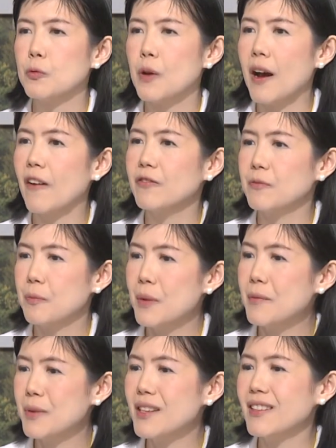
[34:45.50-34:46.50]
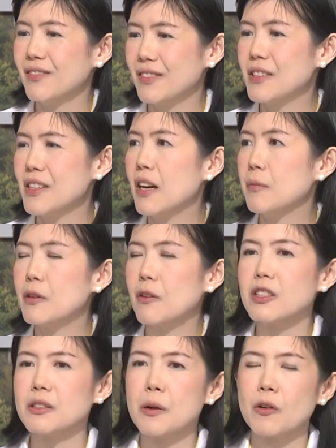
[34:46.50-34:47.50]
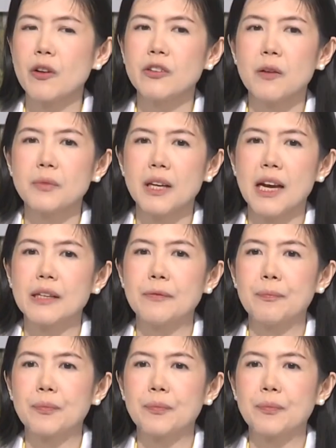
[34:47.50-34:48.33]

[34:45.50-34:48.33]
have baby. Yeah, because condom can